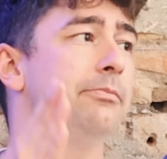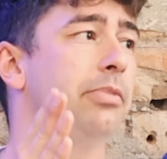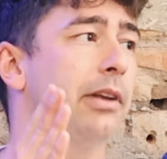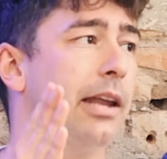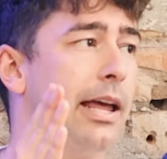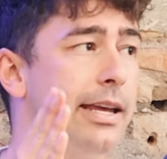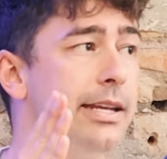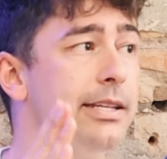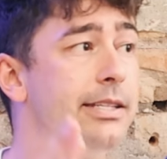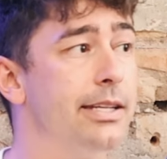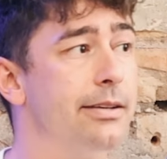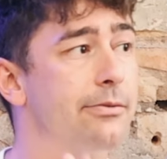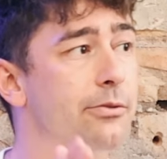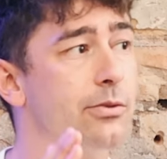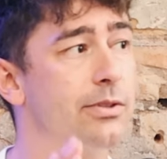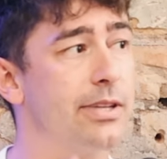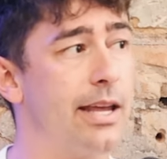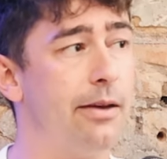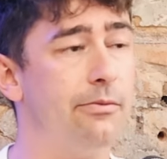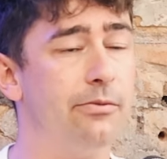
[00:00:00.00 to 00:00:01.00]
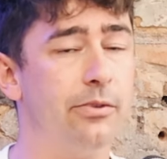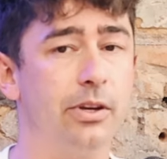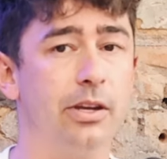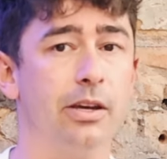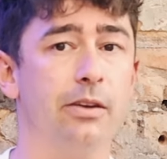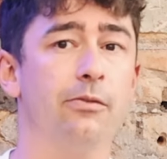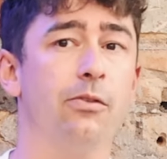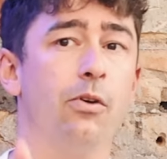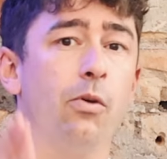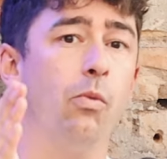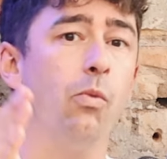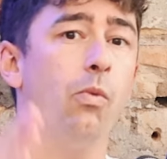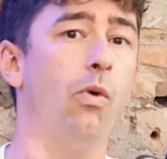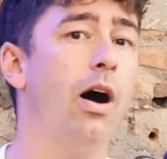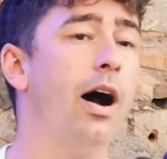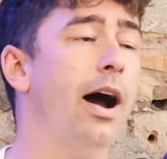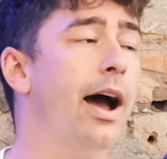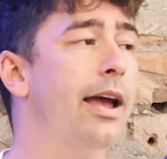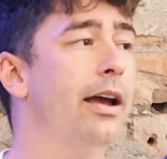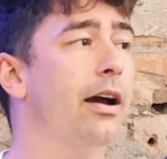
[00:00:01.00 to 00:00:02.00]
play devil's advocate for
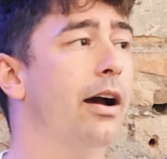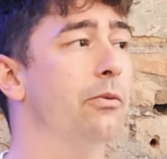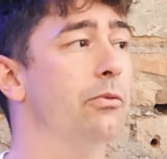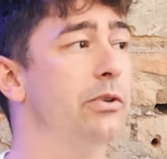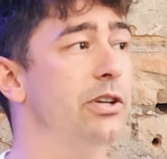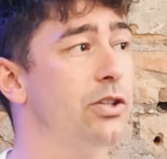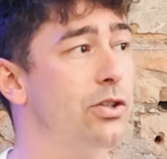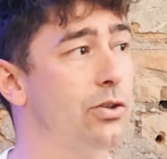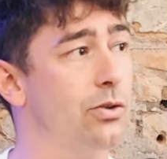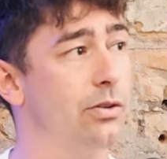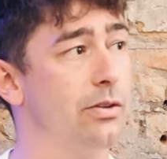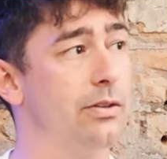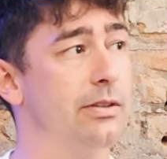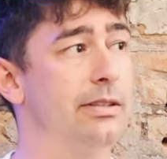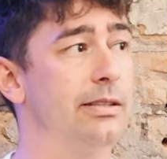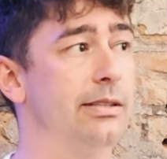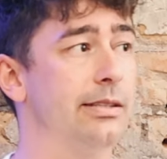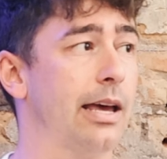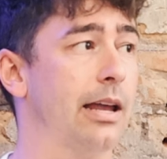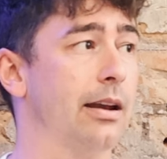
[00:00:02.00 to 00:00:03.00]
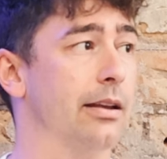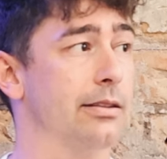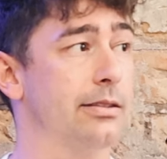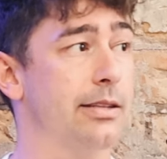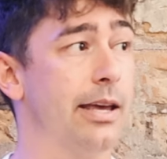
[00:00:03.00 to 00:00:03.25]
why we shouldn't sell it.